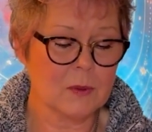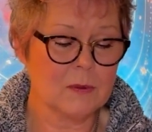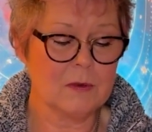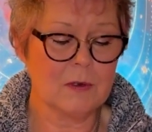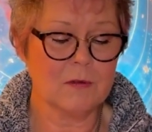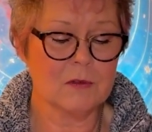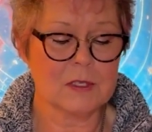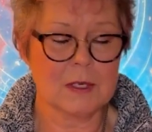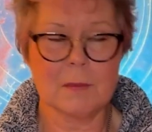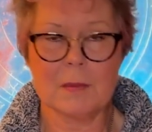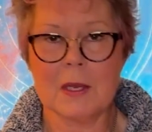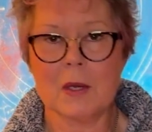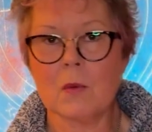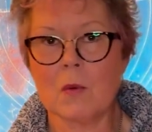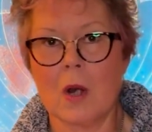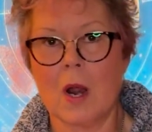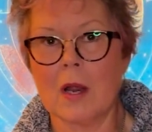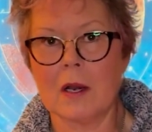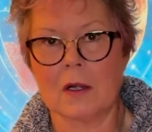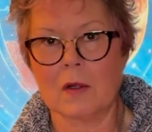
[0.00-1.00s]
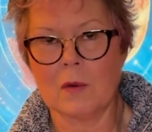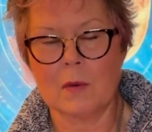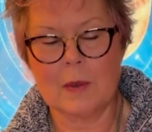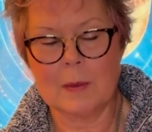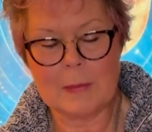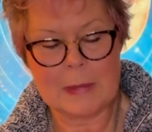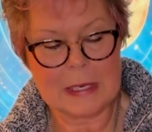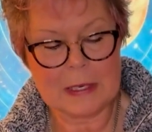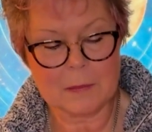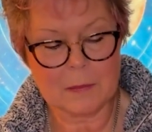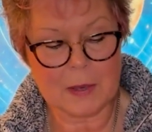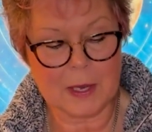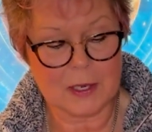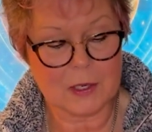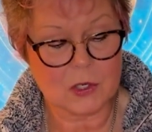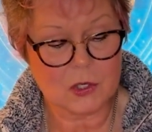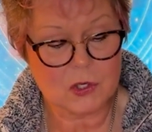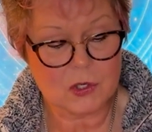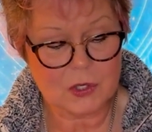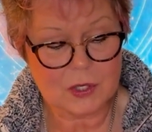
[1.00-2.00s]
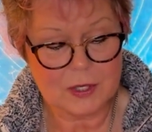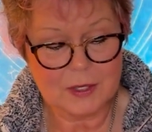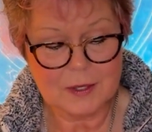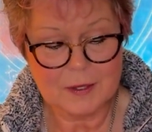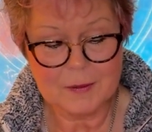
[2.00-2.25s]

we've done something wrong or we're being punished.